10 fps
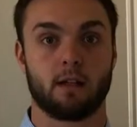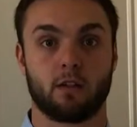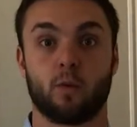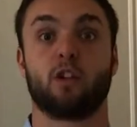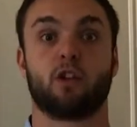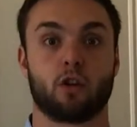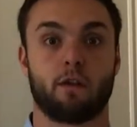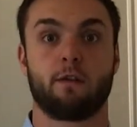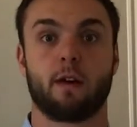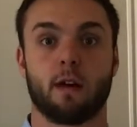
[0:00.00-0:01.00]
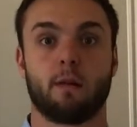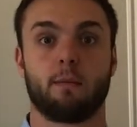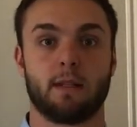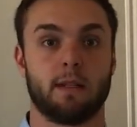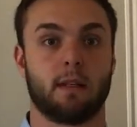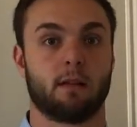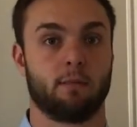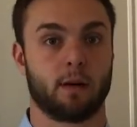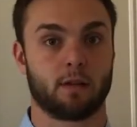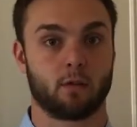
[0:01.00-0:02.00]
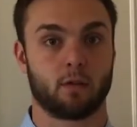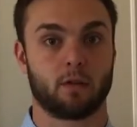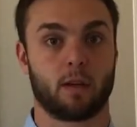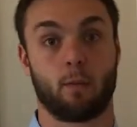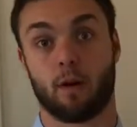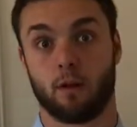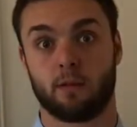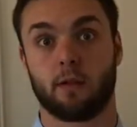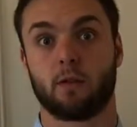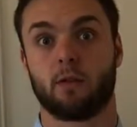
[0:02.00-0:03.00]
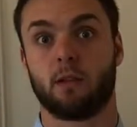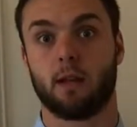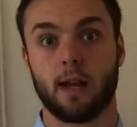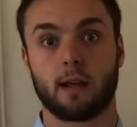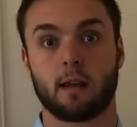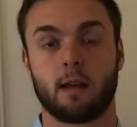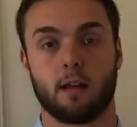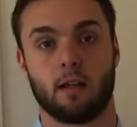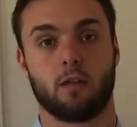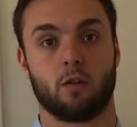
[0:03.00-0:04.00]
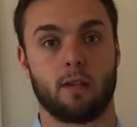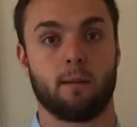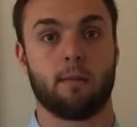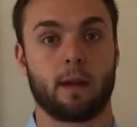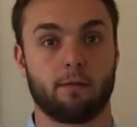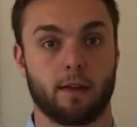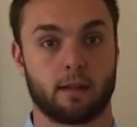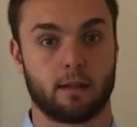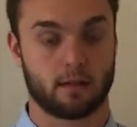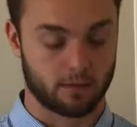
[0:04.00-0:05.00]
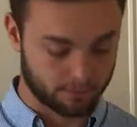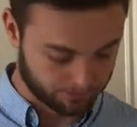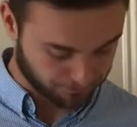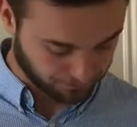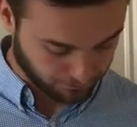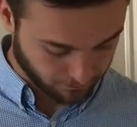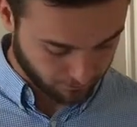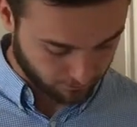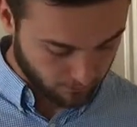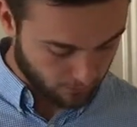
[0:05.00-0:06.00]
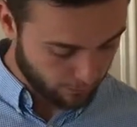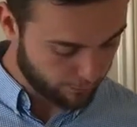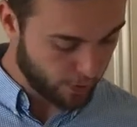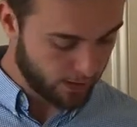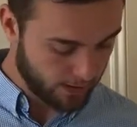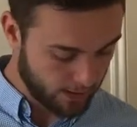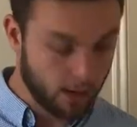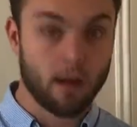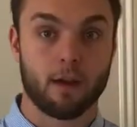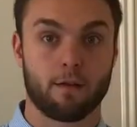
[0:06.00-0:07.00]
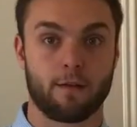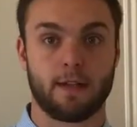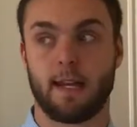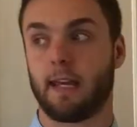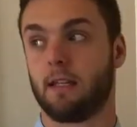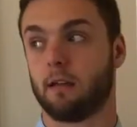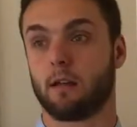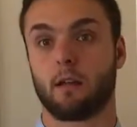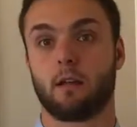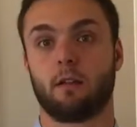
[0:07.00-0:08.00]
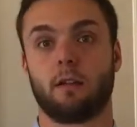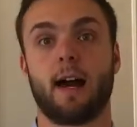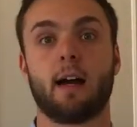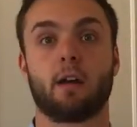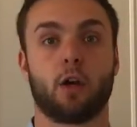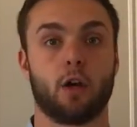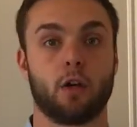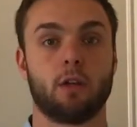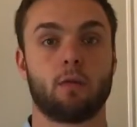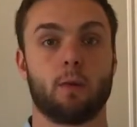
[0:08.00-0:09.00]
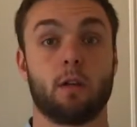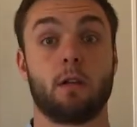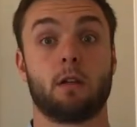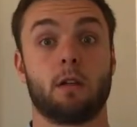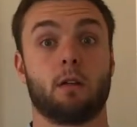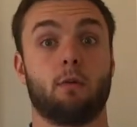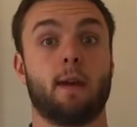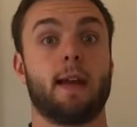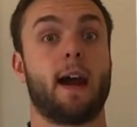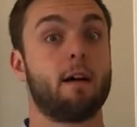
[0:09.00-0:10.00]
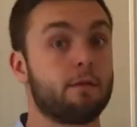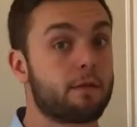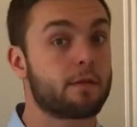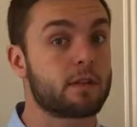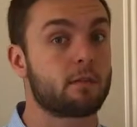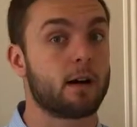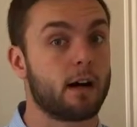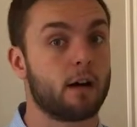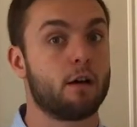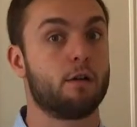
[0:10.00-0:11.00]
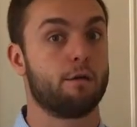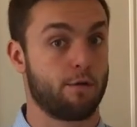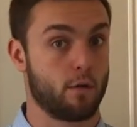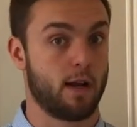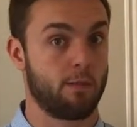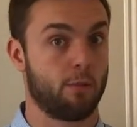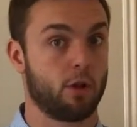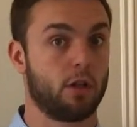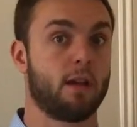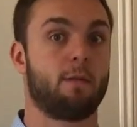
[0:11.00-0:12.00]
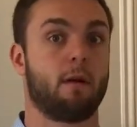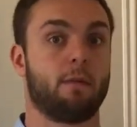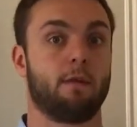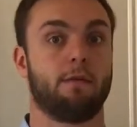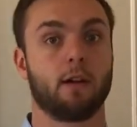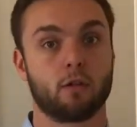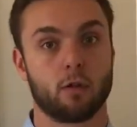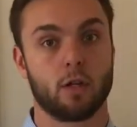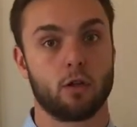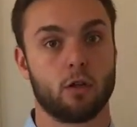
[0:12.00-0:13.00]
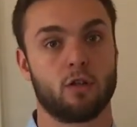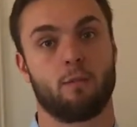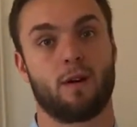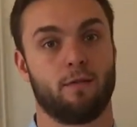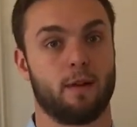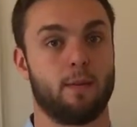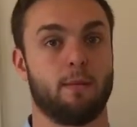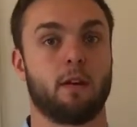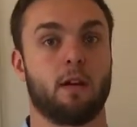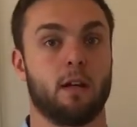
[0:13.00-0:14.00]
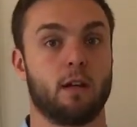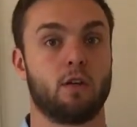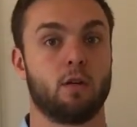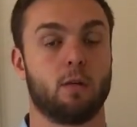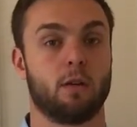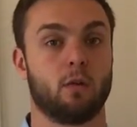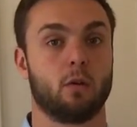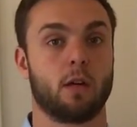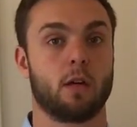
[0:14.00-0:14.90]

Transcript: switches off particular muscles, and one of those muscles in the neck is your deep neck flexors. Finally, fatigue. So that occurs when you already have some forward head posture. That might be a functional issue, so it might already be an issue with your